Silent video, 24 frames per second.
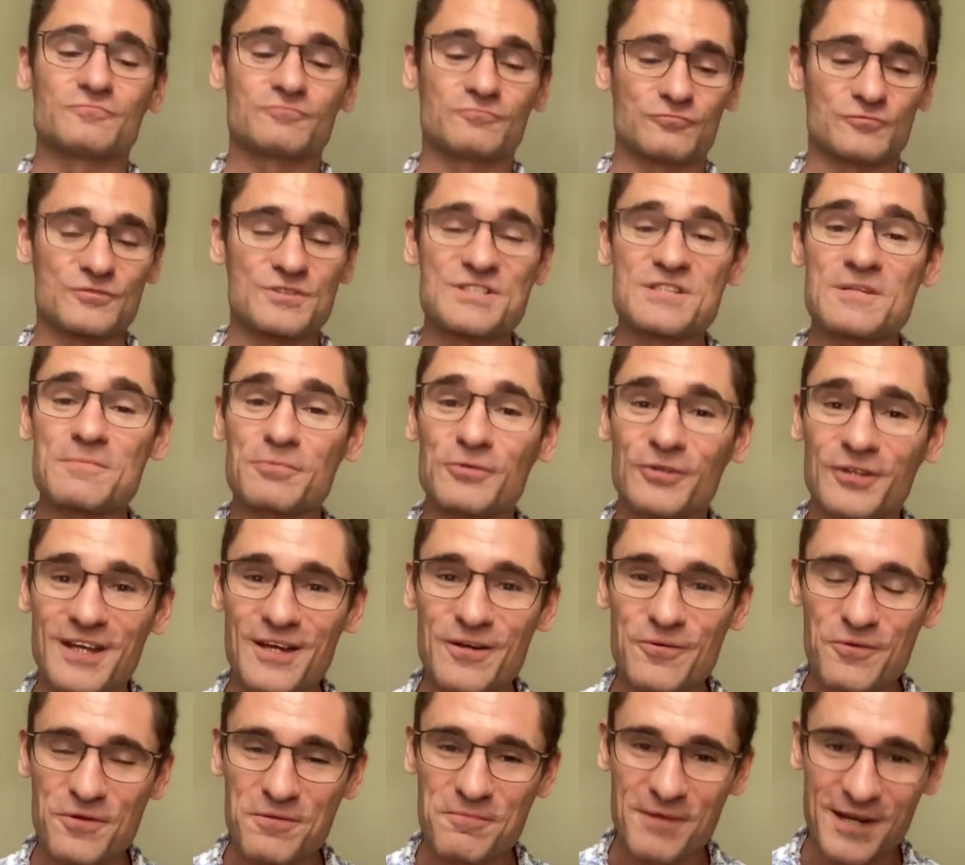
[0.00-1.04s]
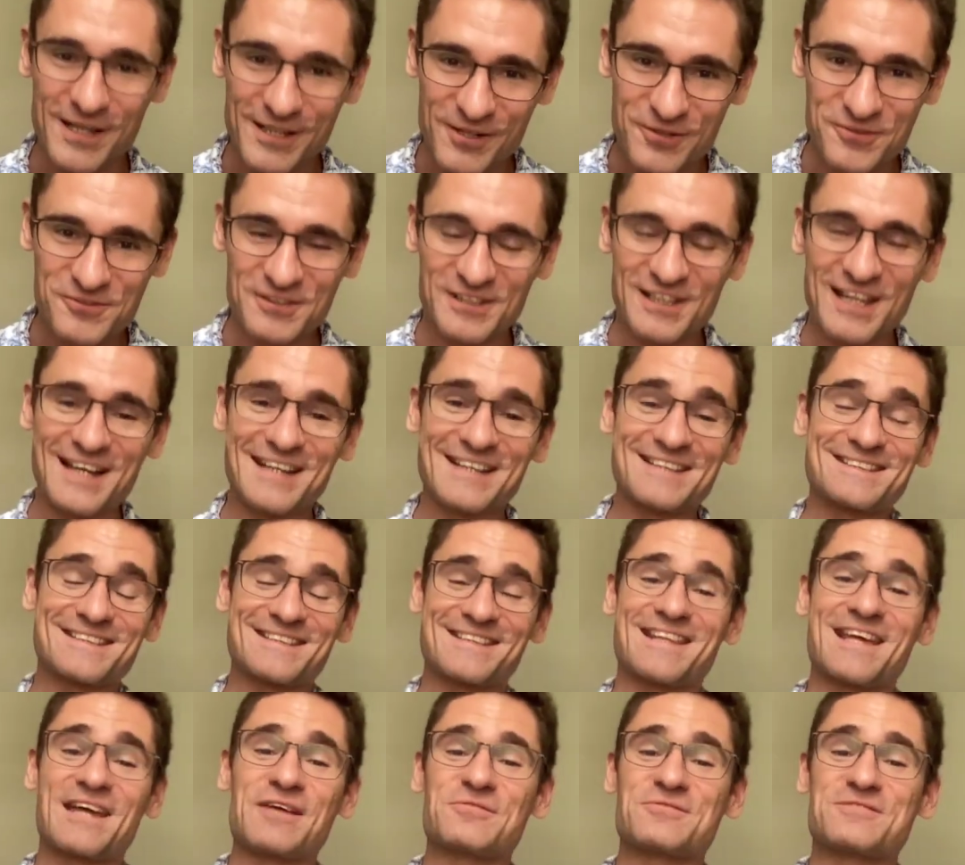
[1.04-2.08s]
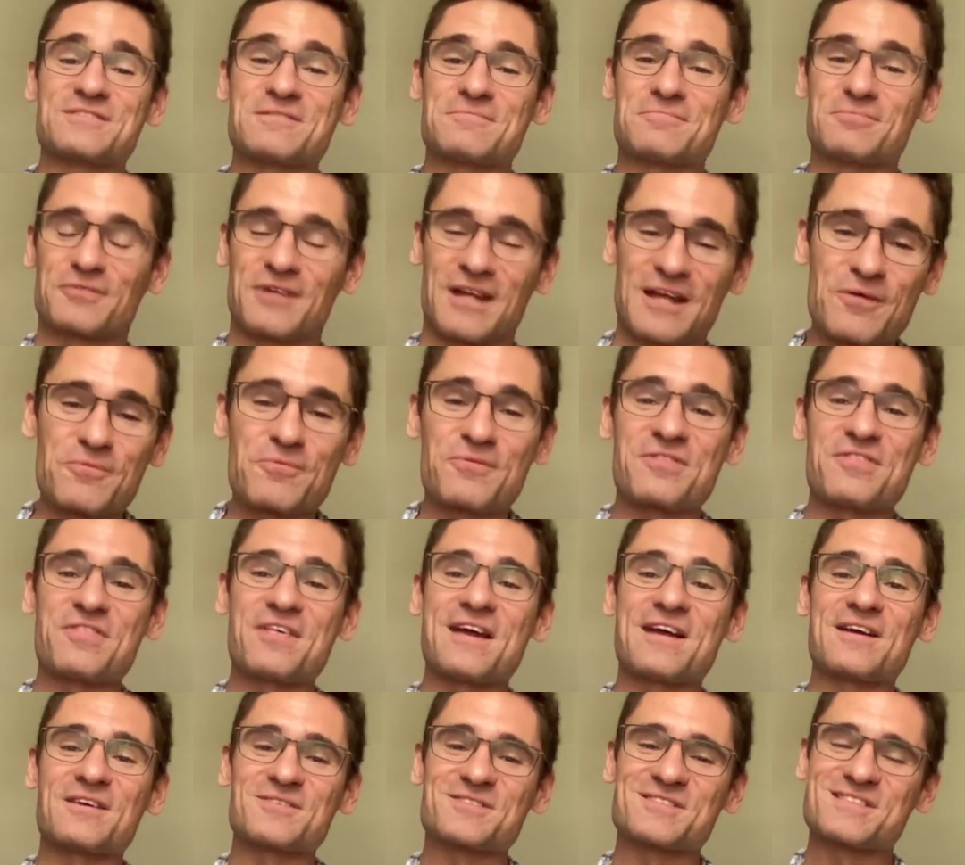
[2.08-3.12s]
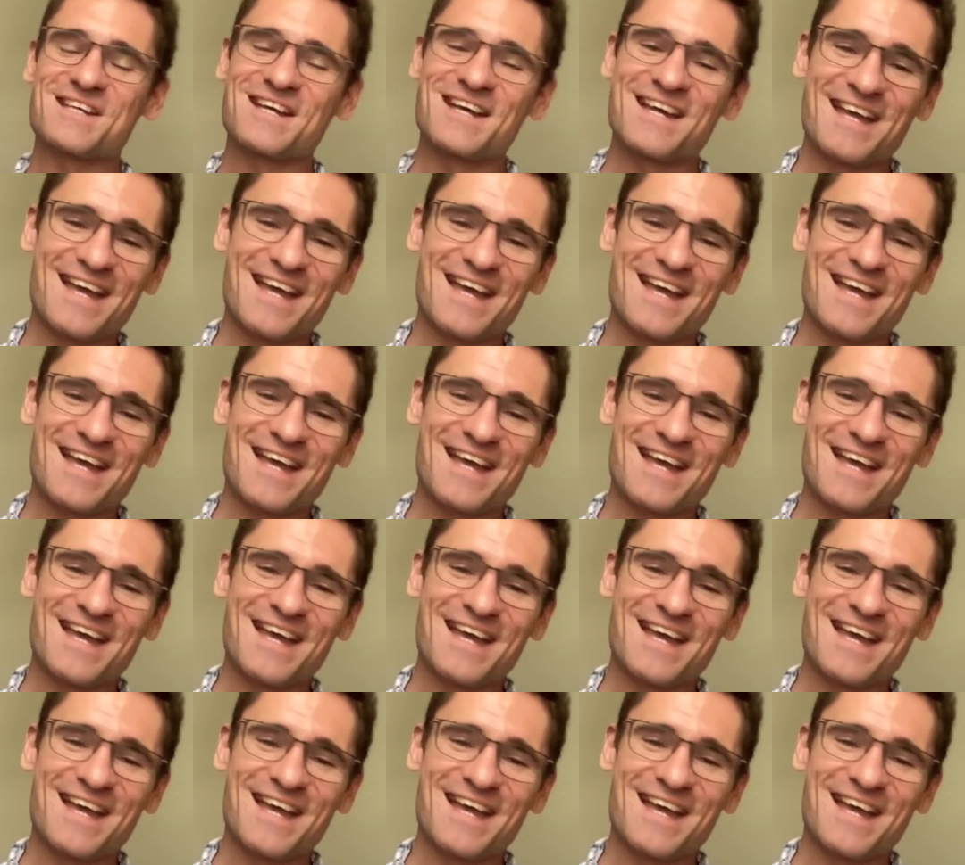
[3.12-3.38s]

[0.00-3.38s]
reciprocate with my own light, and they reciprocate with theirs,